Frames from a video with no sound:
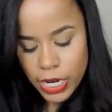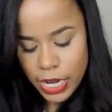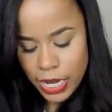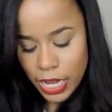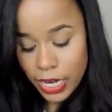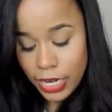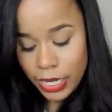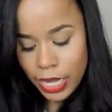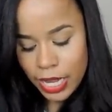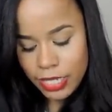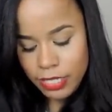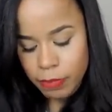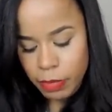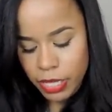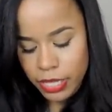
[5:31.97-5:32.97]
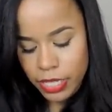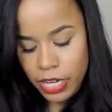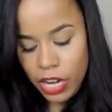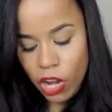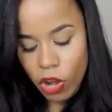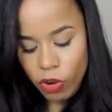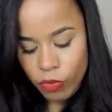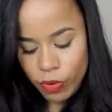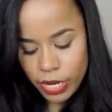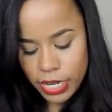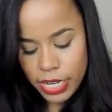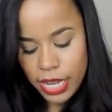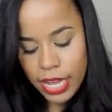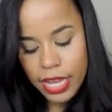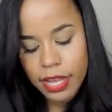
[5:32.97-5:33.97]
and I got it last month, and I
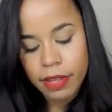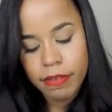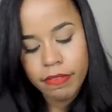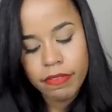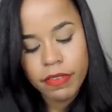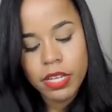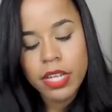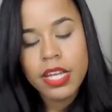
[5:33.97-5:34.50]
already have